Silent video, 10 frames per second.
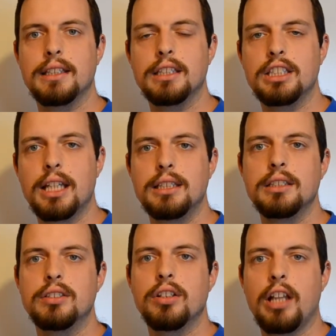that
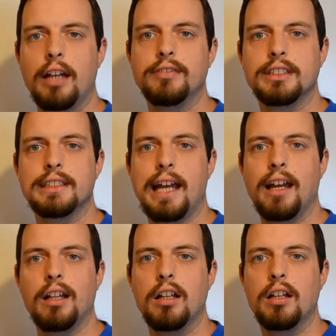changes your
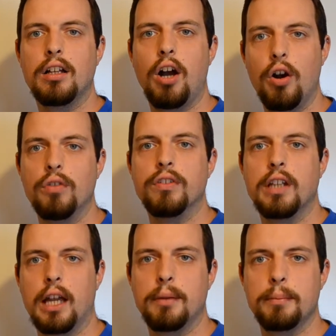lifestyle
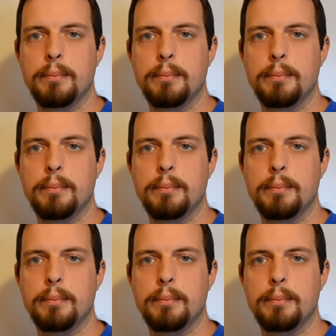overnight.